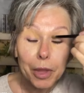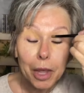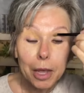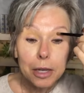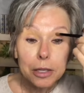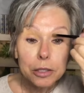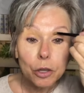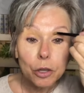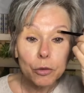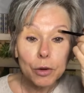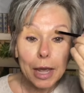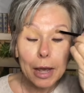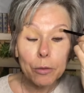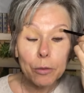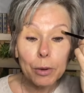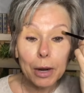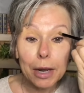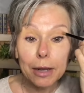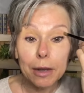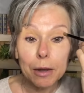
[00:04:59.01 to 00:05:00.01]
So now when
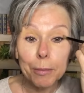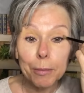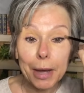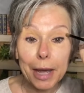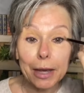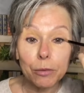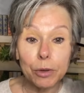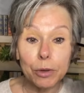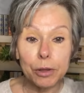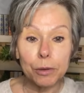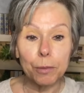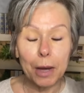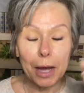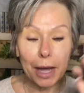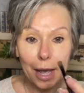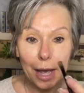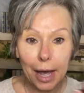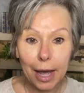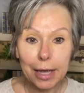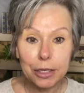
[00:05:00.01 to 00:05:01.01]
I come back with my
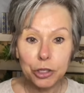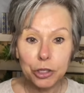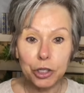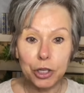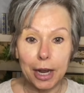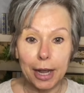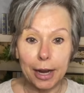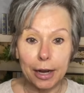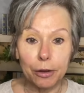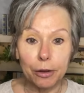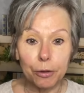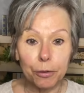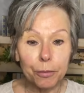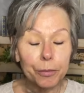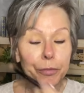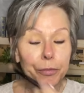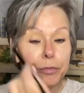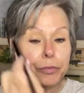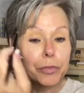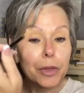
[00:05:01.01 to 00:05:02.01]
eyeshadow,
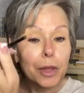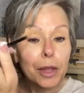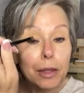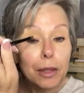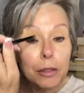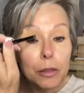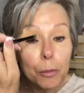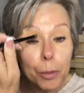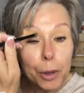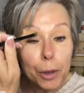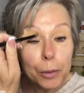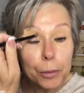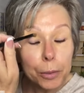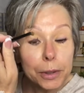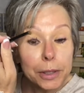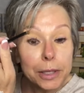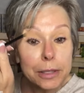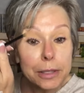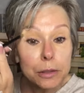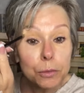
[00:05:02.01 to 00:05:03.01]
the
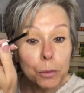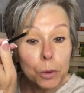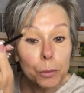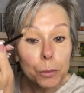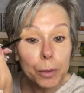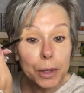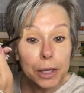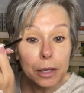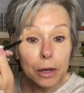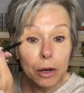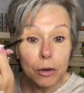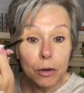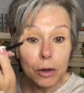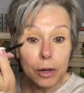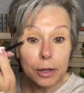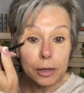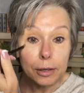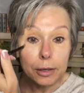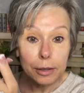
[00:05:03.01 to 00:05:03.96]
purpleness will be gone